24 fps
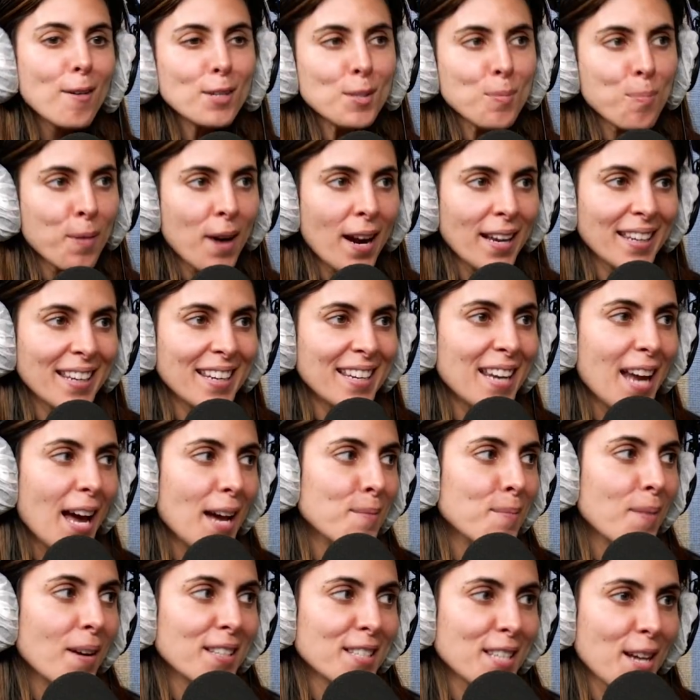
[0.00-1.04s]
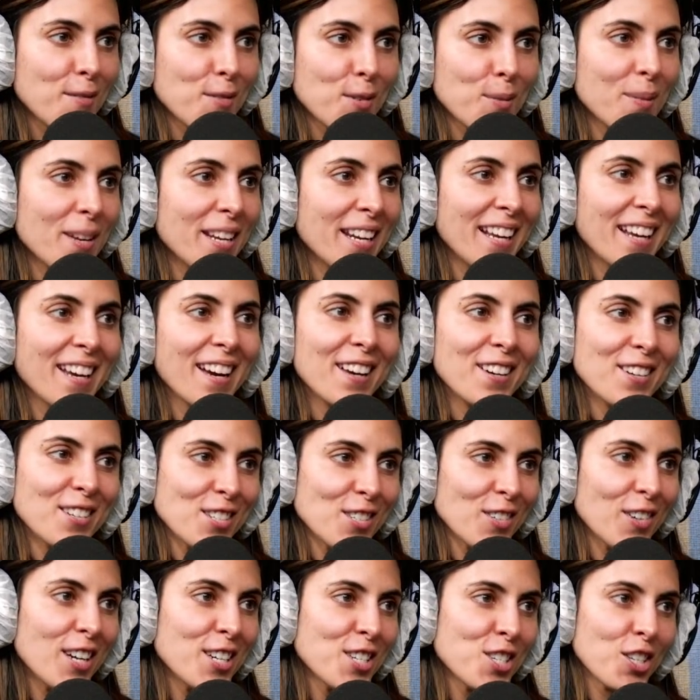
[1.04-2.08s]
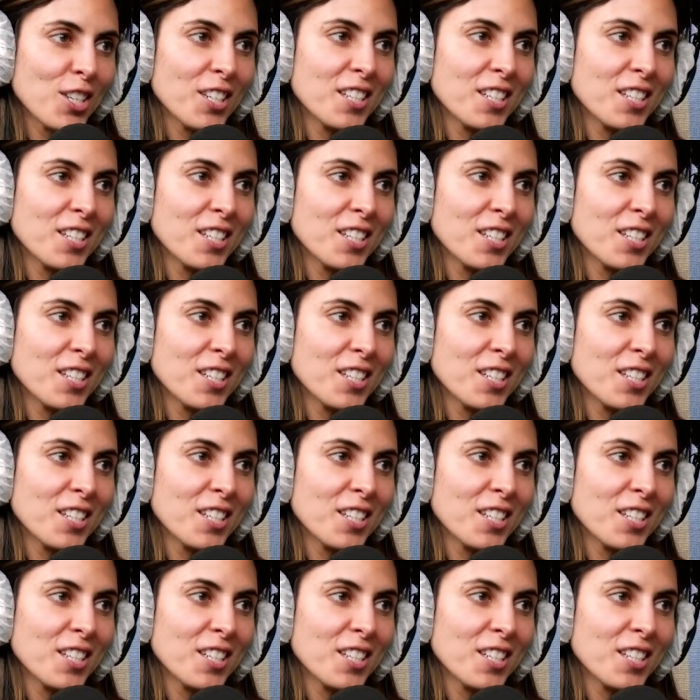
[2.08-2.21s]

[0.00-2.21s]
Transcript: was pregnant 9 months after meeting Cutter, so I should.